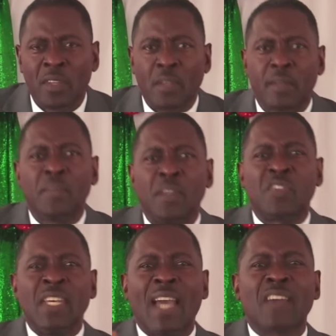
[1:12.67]
You
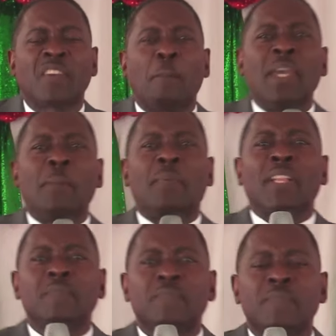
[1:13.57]
see, as a people,
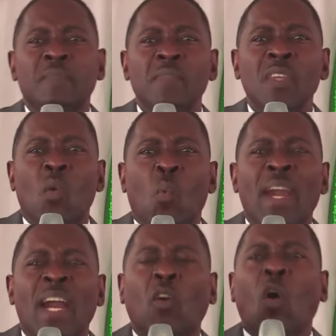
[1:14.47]
we
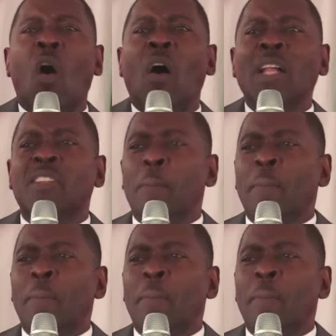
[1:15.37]
are called to be